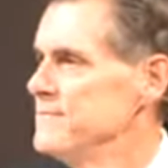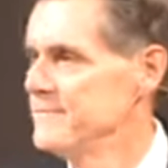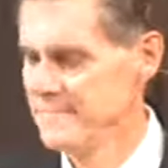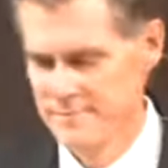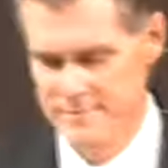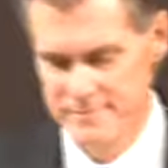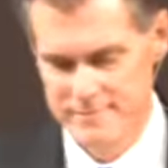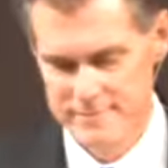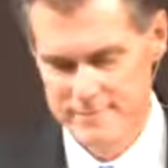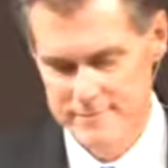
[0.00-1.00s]

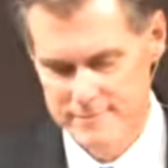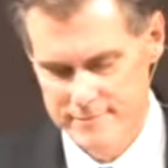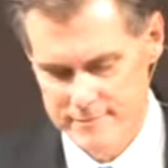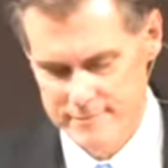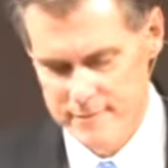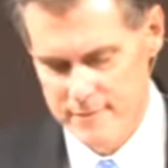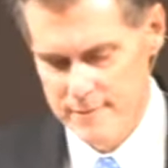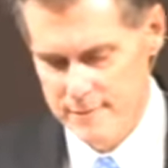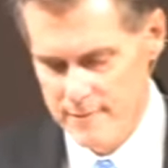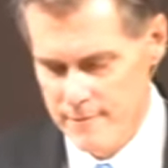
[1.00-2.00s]

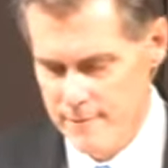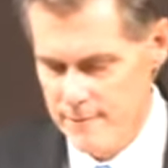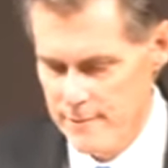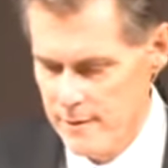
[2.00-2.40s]
Nobody speaks.